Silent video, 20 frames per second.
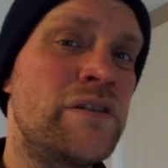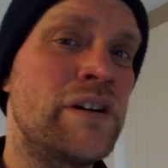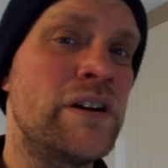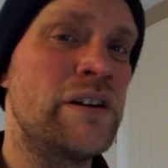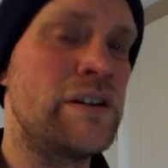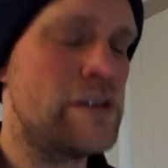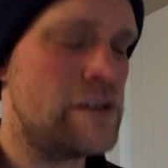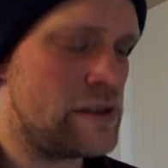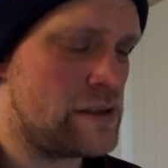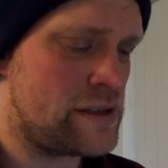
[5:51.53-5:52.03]

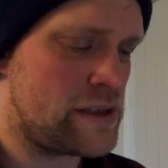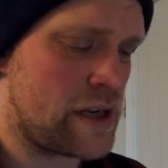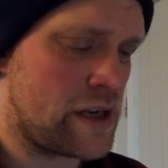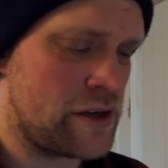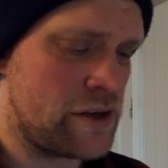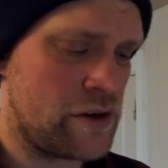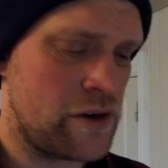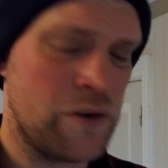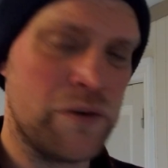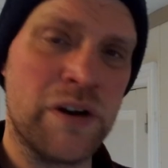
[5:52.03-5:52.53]
And she said,
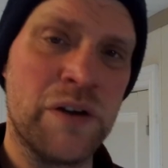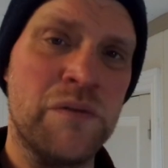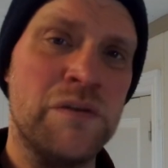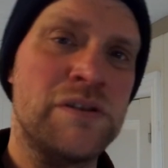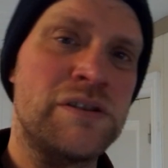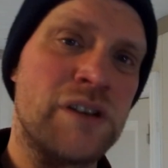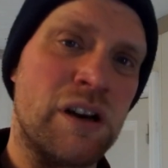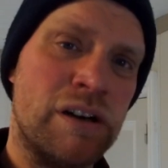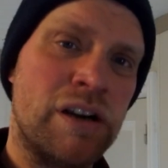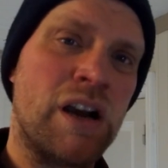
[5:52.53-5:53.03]
you know, they will
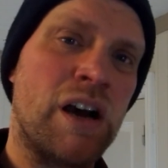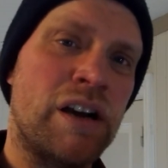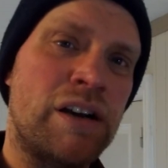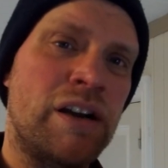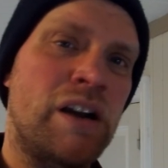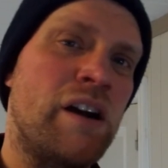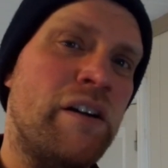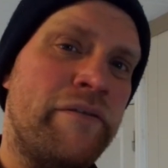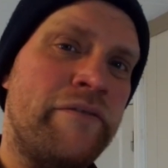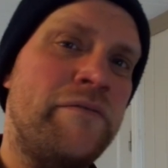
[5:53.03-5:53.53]
start
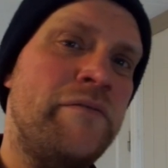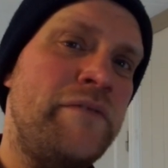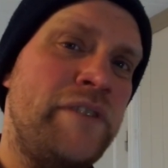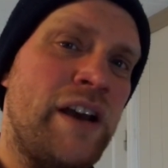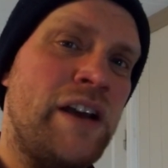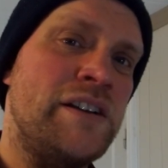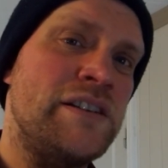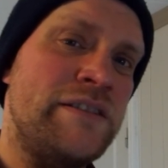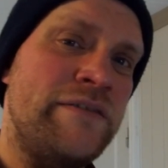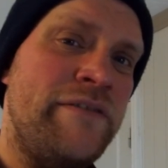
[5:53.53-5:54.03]
cutting off
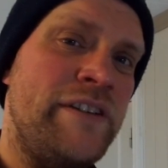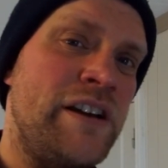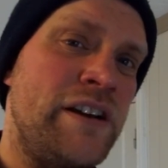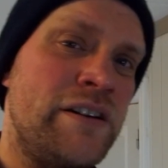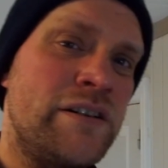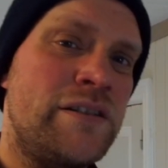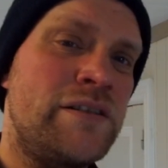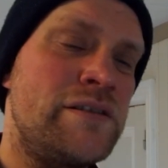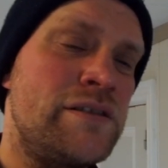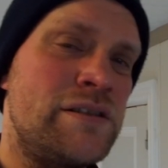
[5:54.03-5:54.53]
daddy's
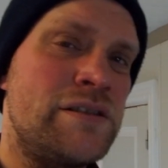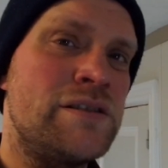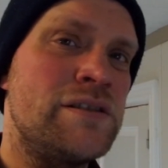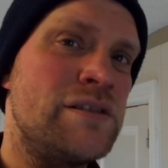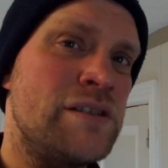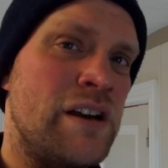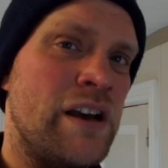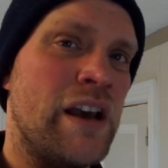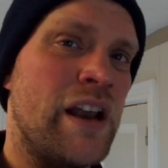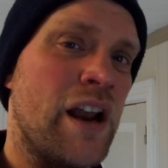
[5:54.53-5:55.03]
fingers.
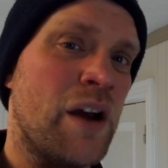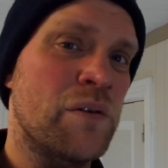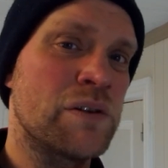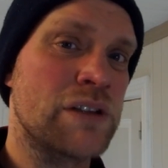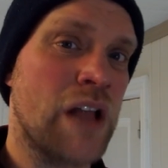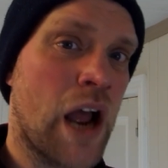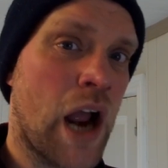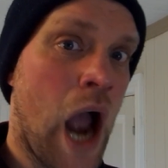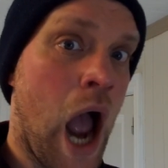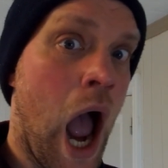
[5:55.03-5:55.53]
And I was,
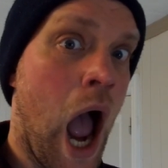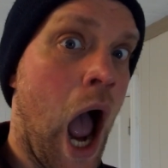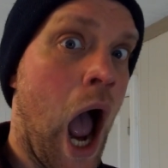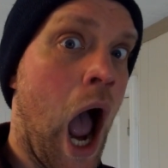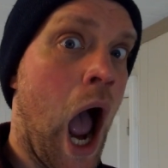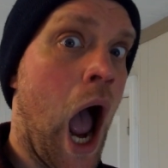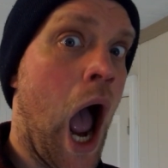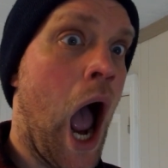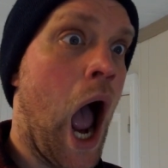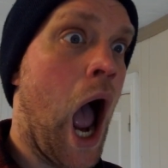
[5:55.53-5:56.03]

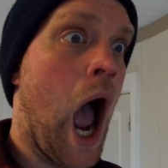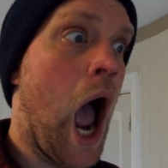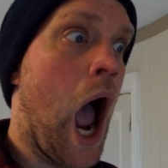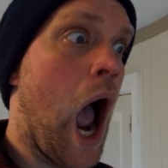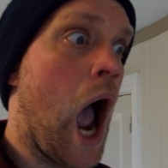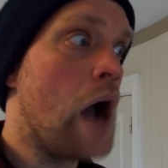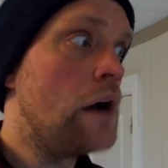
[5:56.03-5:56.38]
Ugh!